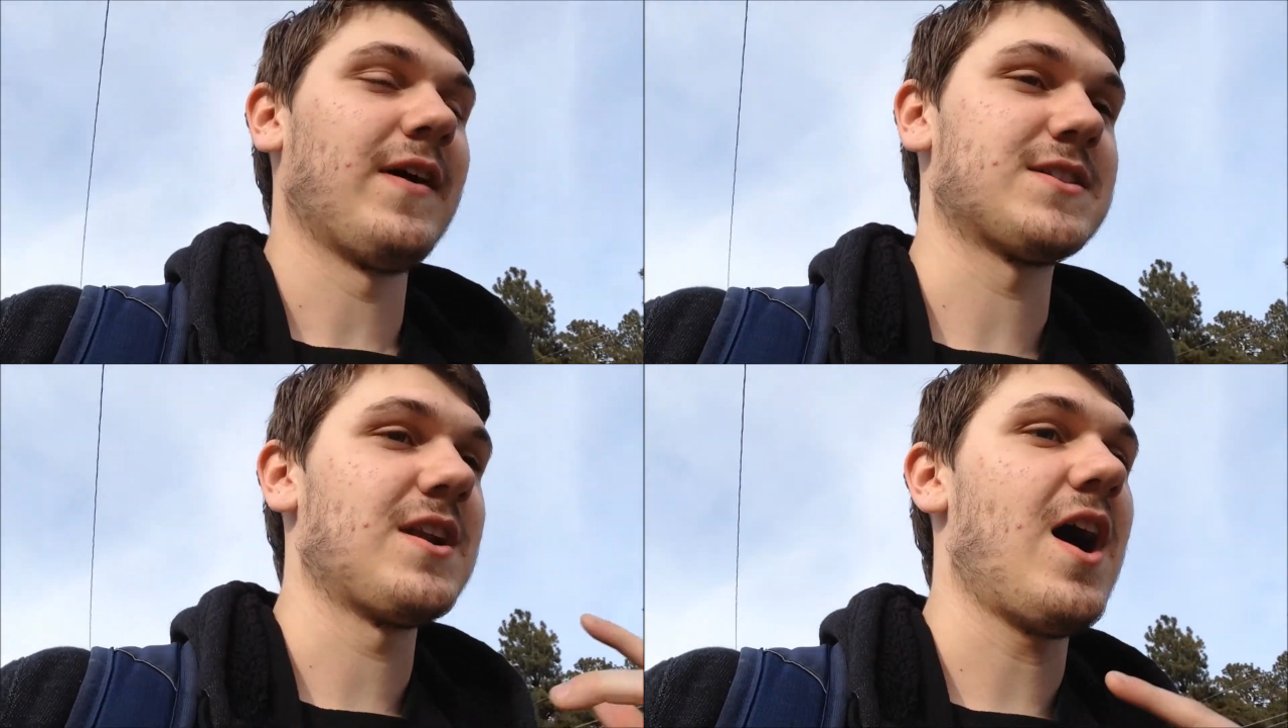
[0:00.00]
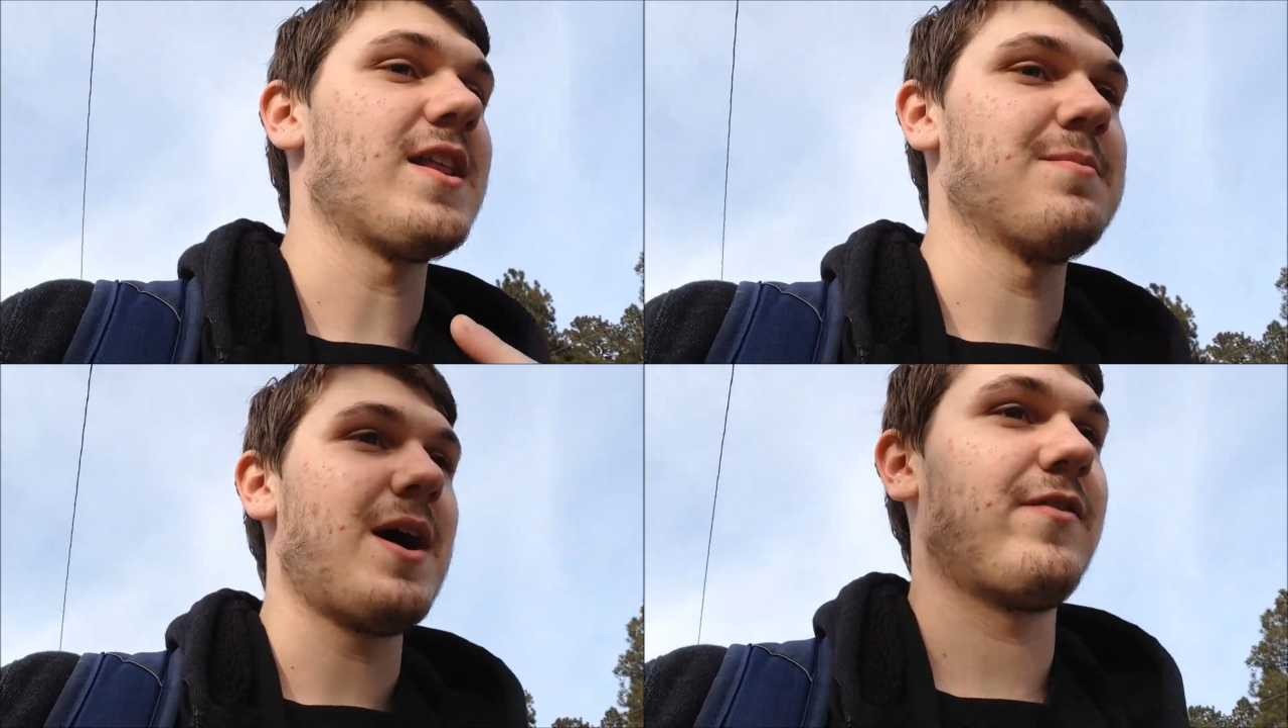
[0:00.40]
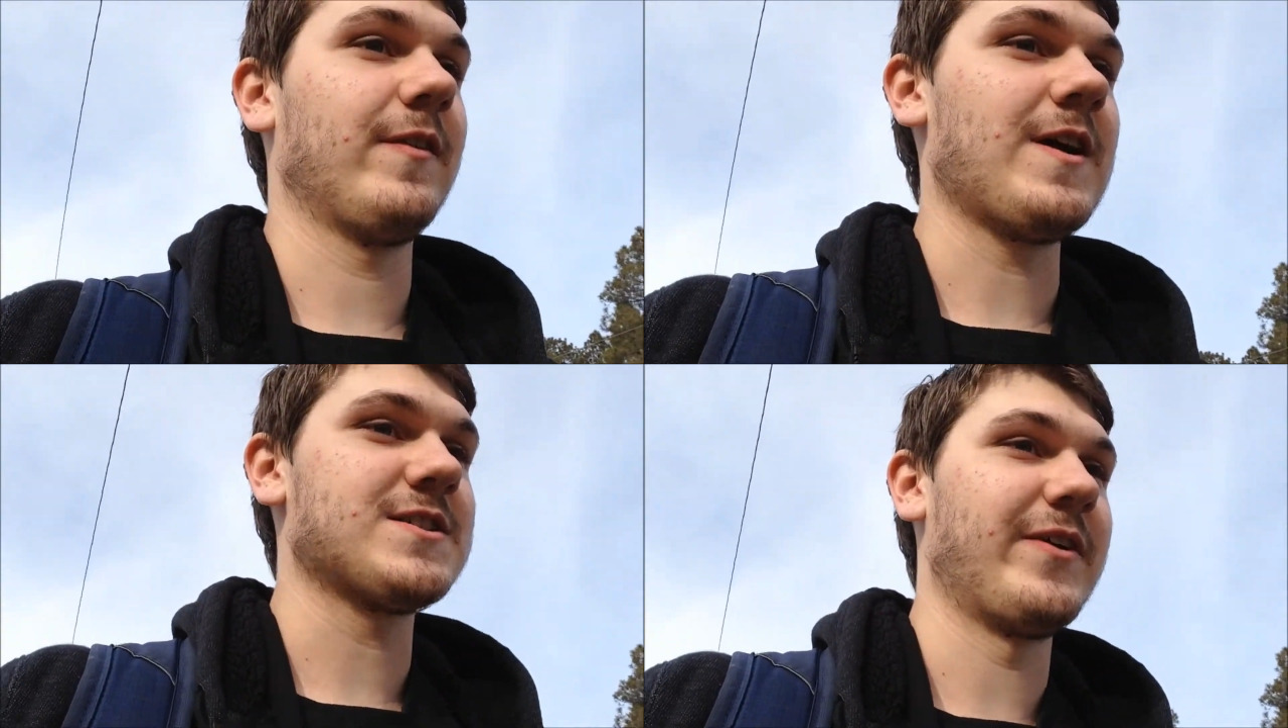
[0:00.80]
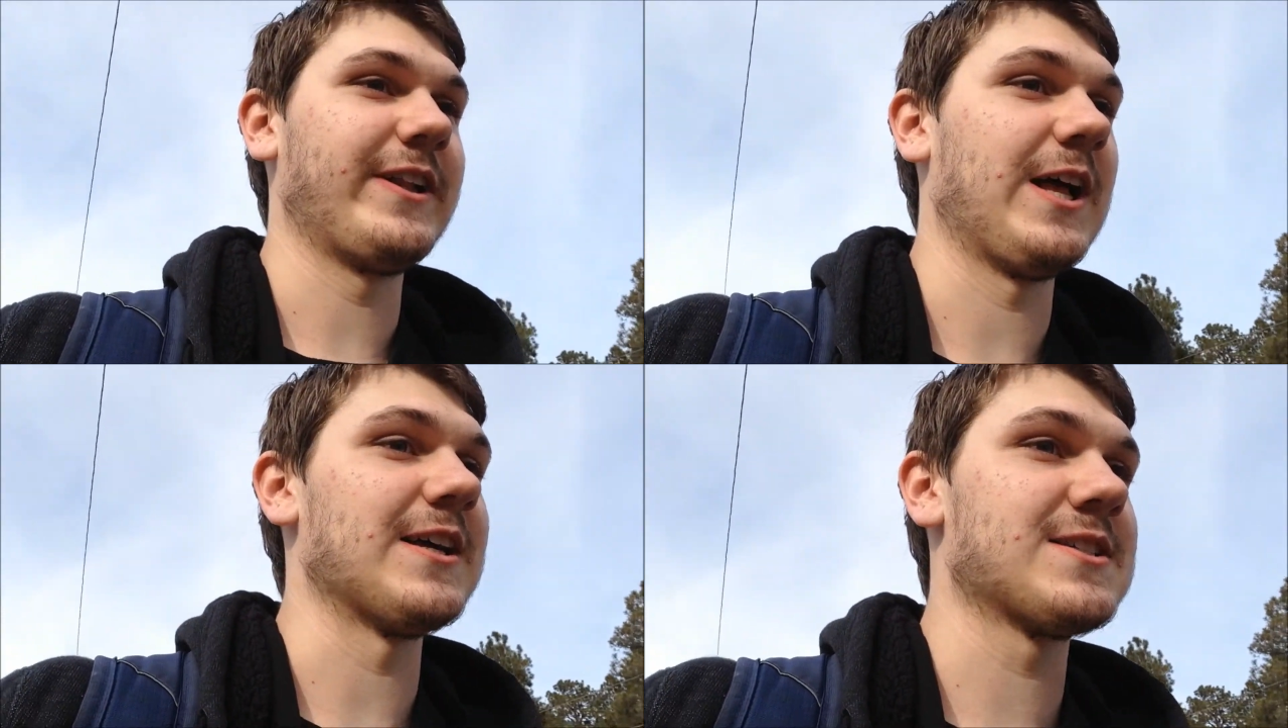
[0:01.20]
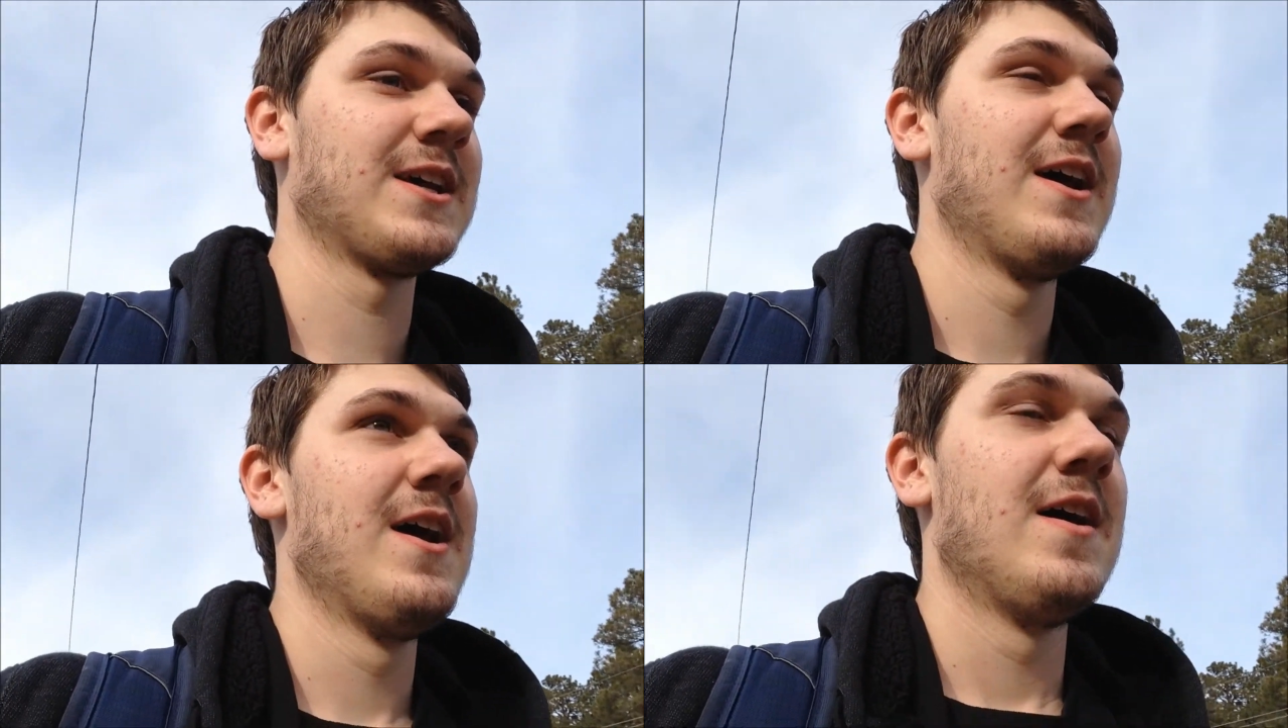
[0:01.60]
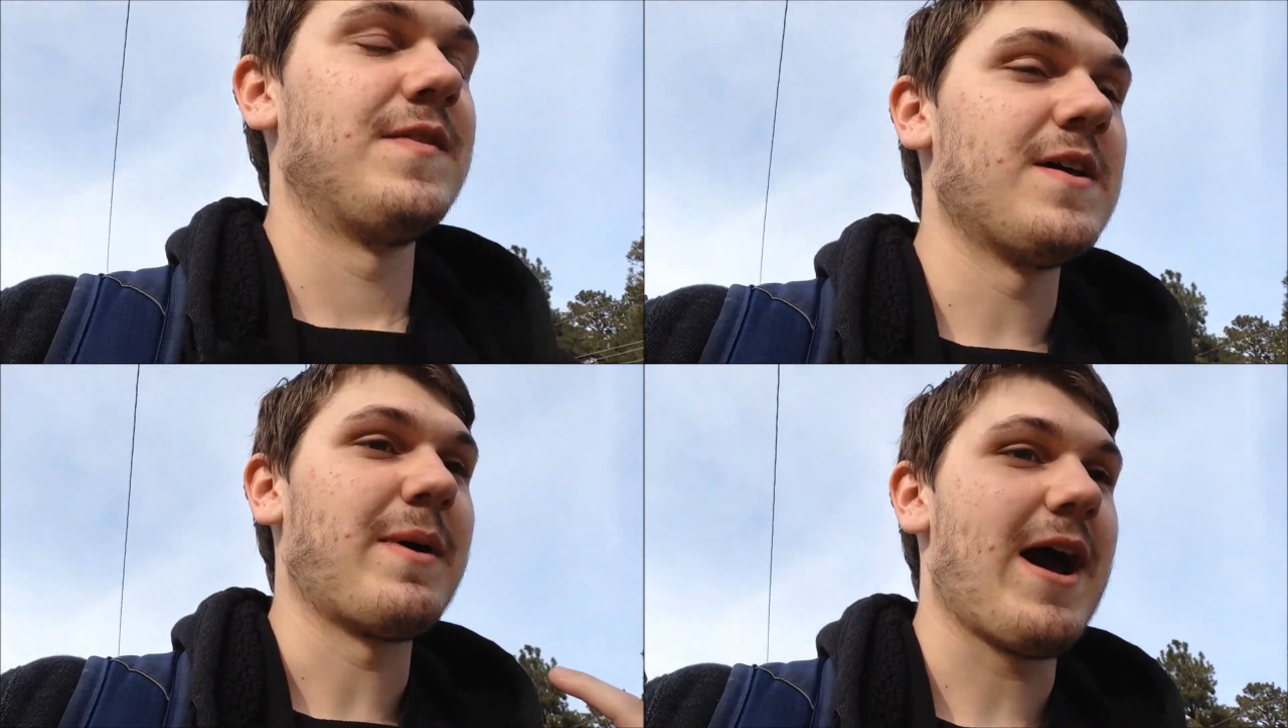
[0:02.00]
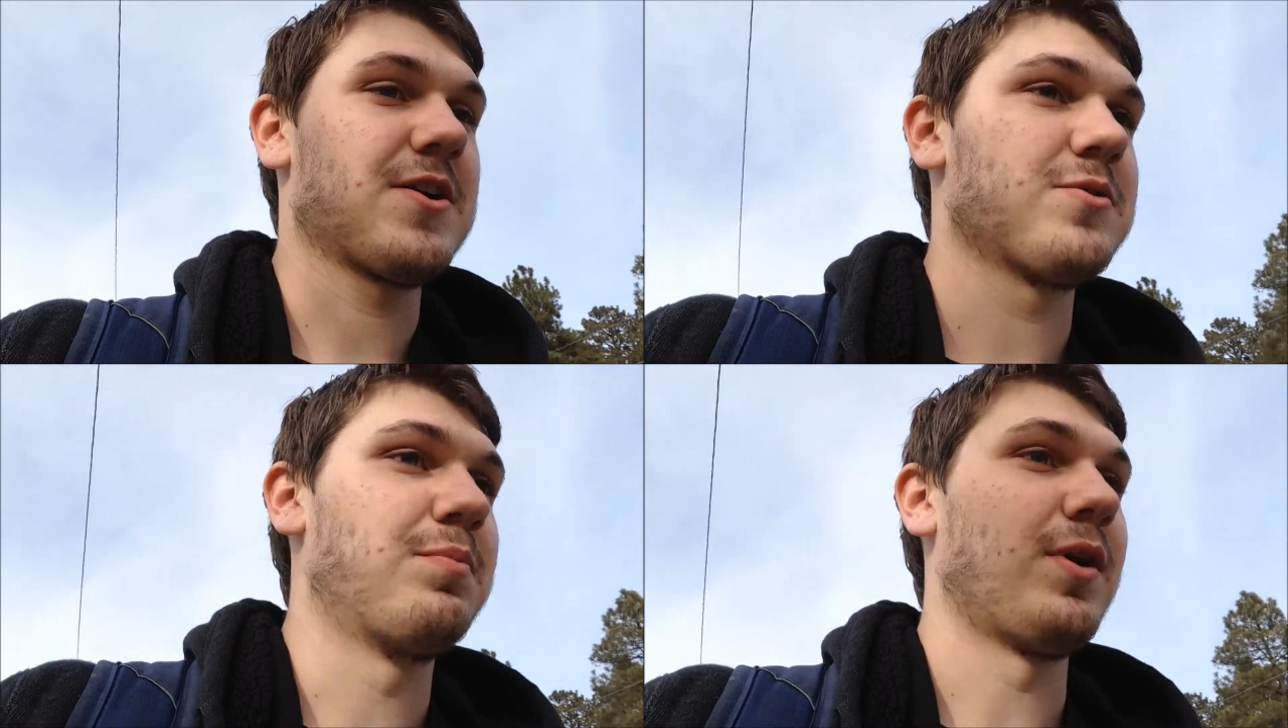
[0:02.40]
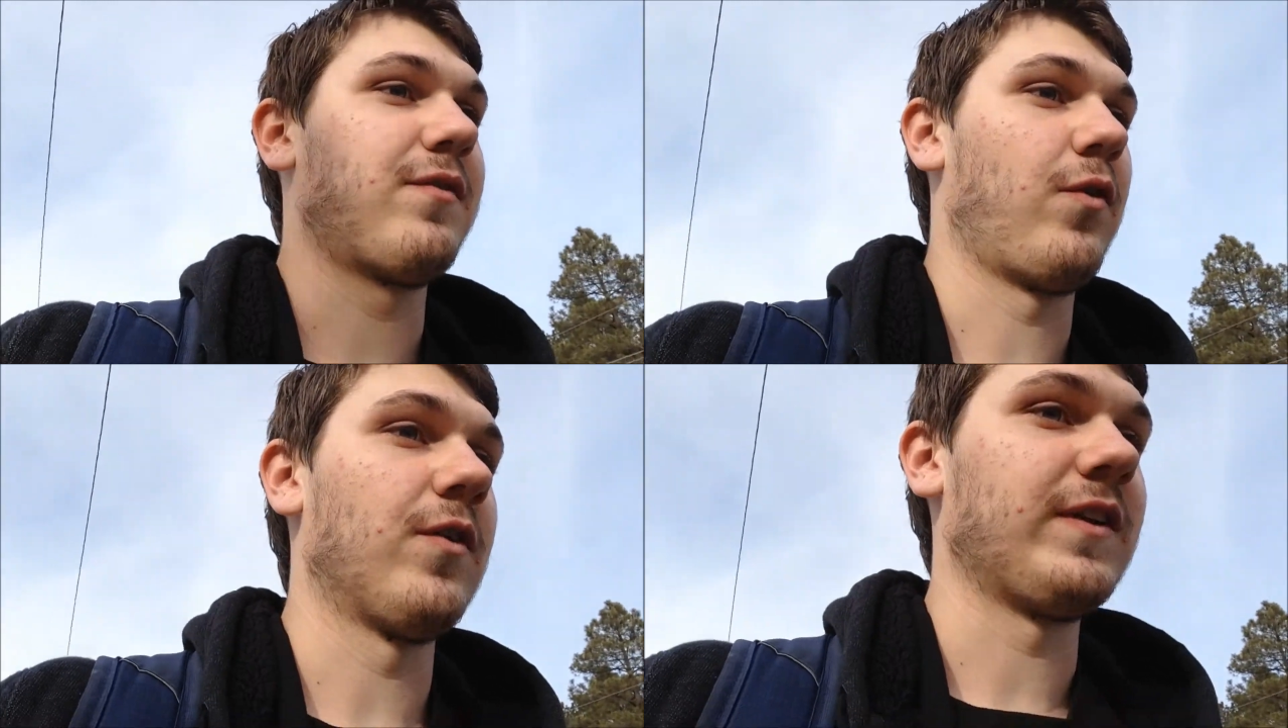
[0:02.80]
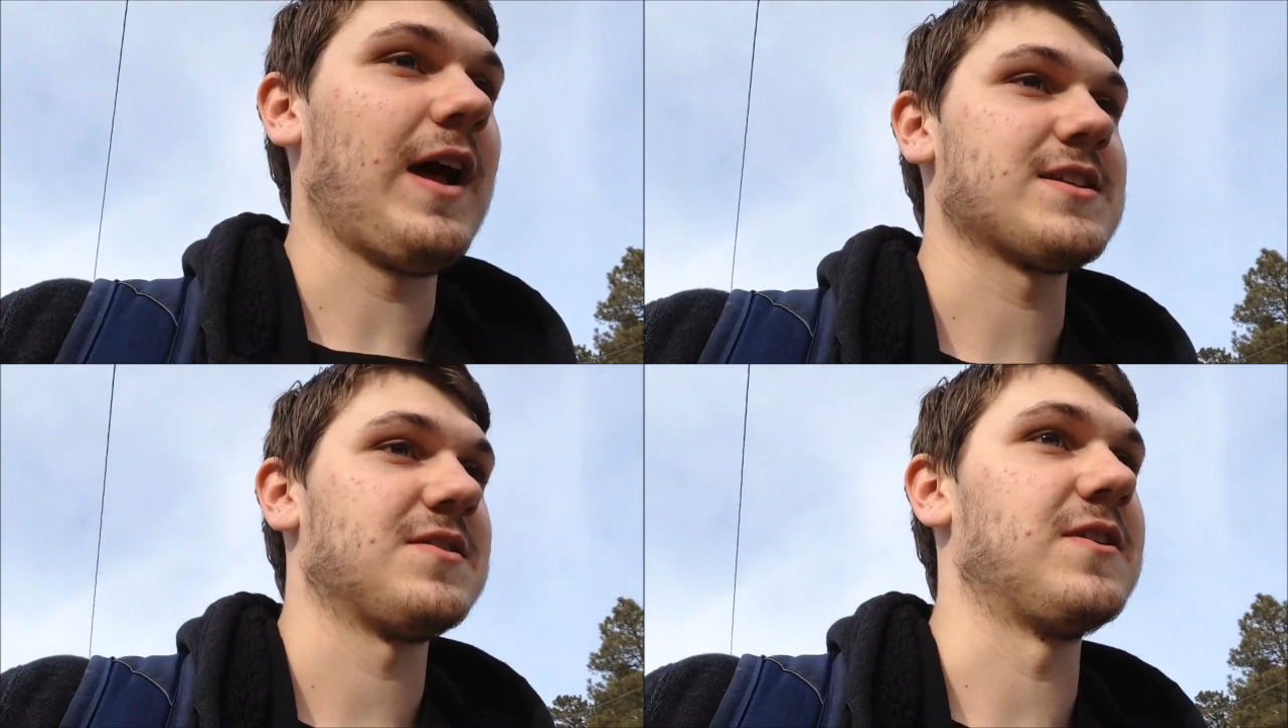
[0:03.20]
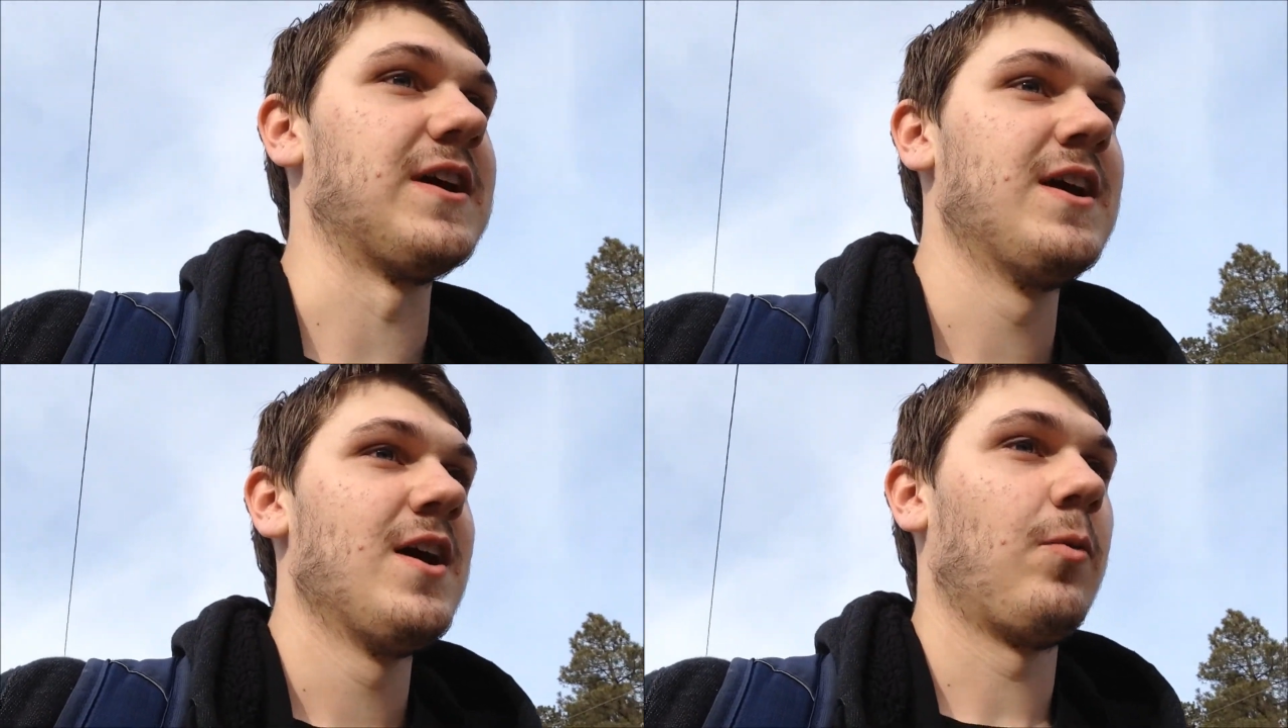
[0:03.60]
that's not in my philosophy class than my actual book for philosophy,